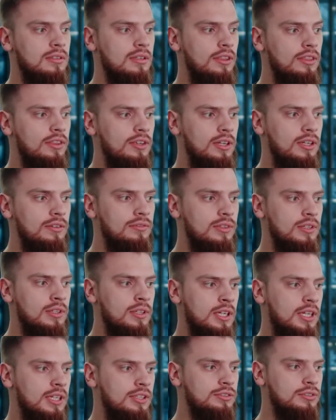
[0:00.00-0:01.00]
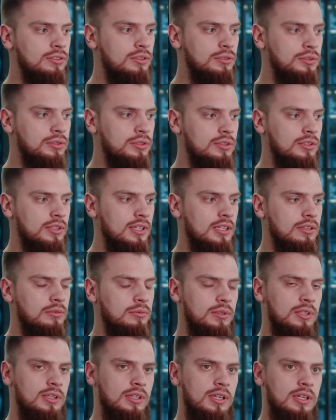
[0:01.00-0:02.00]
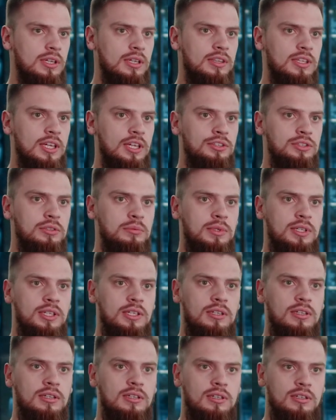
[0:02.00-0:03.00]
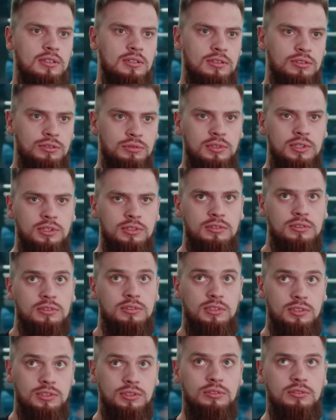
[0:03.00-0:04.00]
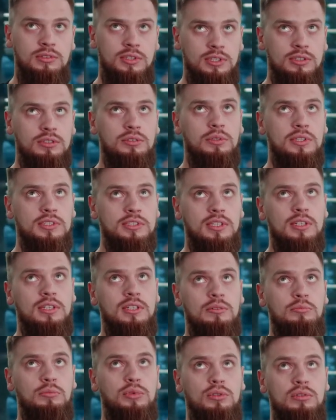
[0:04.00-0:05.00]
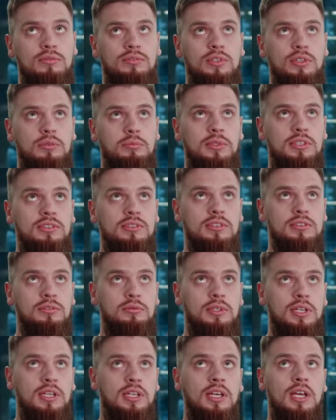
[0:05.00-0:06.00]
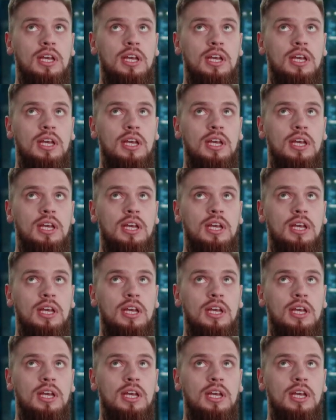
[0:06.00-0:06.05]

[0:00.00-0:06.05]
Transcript: deliver a solution that will tangibly increase and improve your business, really.